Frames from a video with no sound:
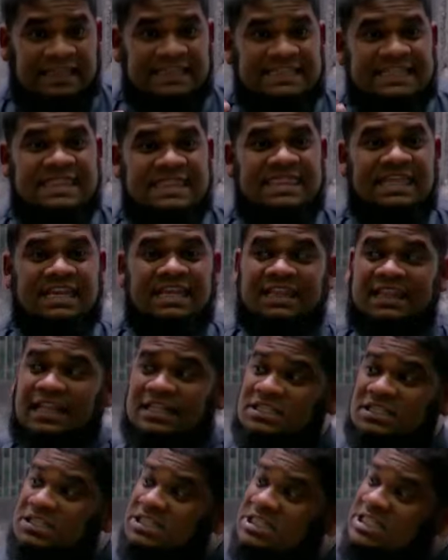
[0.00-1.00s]
In this 3
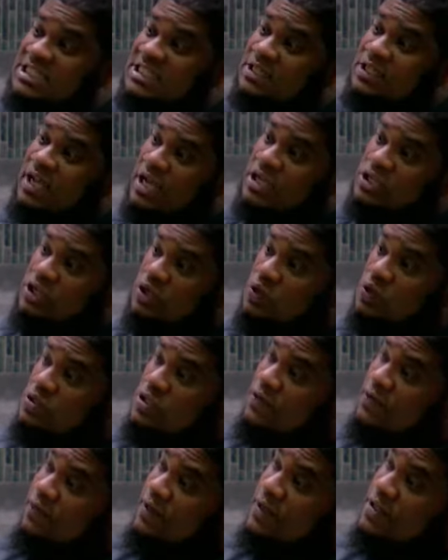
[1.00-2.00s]
that's
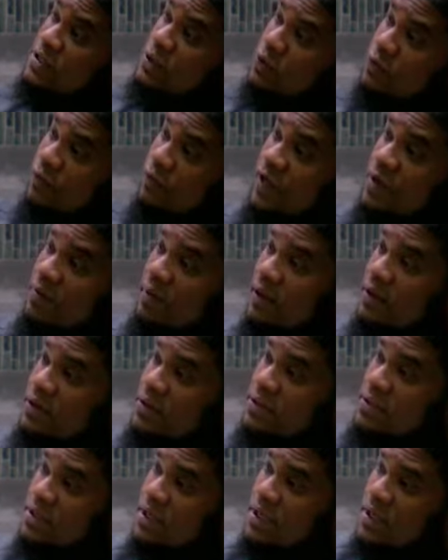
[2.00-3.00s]
exclusively to
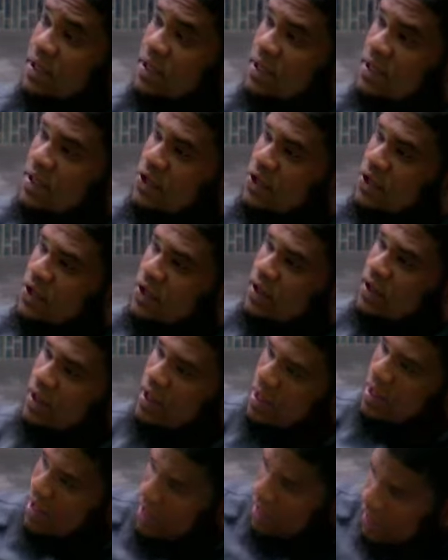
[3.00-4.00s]
females,
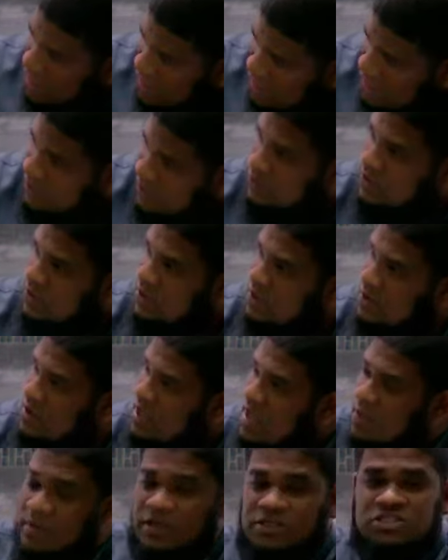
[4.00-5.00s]
hayd,
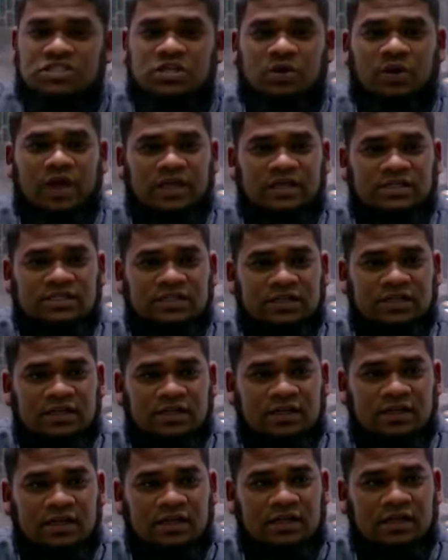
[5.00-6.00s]
a
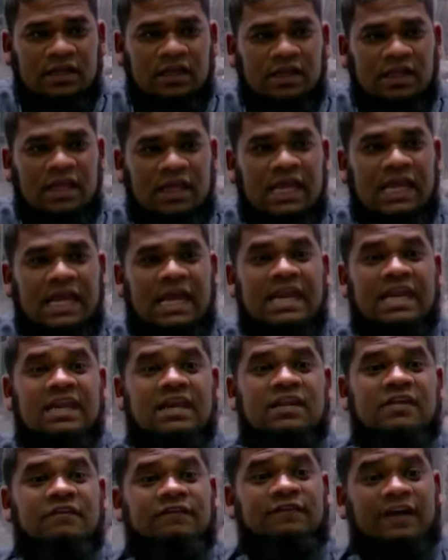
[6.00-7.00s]
menstruation,
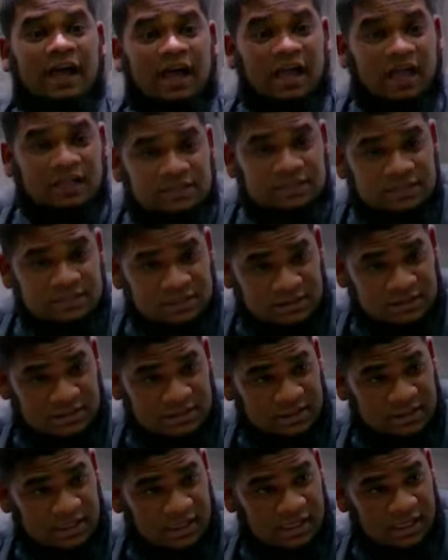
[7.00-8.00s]
nifas,
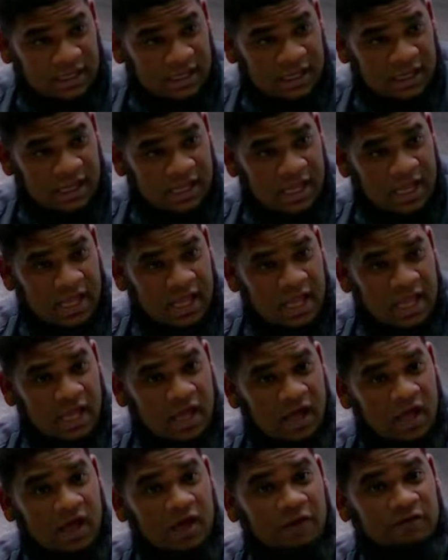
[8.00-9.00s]

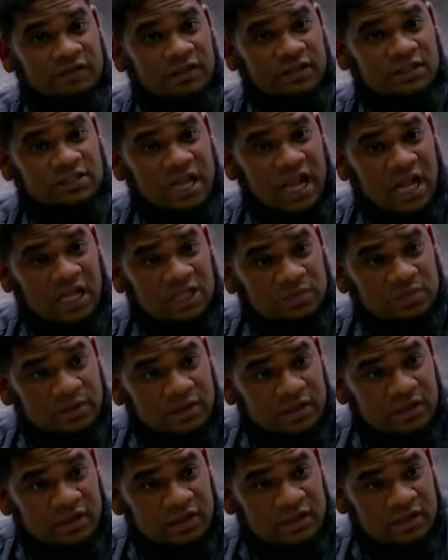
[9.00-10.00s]
after
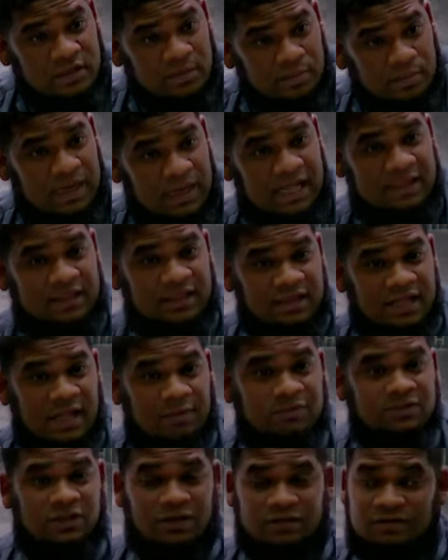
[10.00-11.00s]
childbirth, the blood
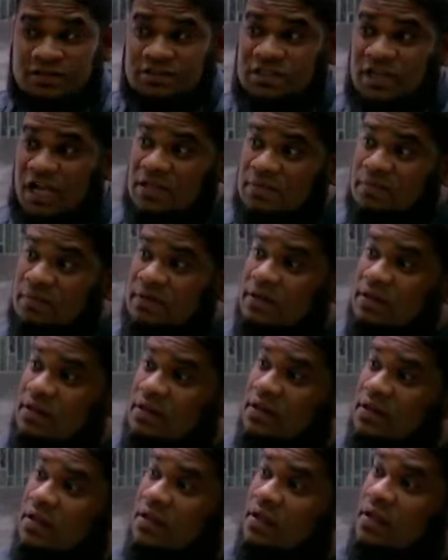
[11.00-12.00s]
that comes after
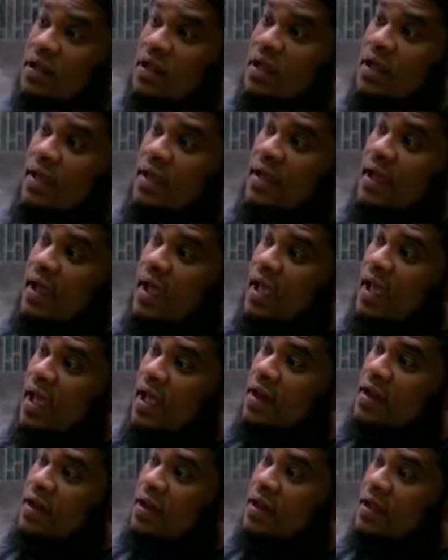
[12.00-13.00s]
childbirth,
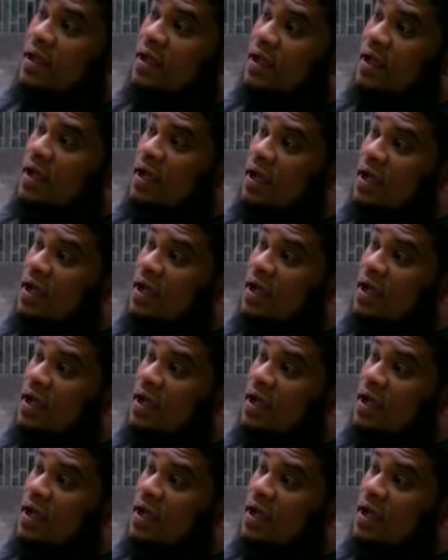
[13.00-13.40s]
and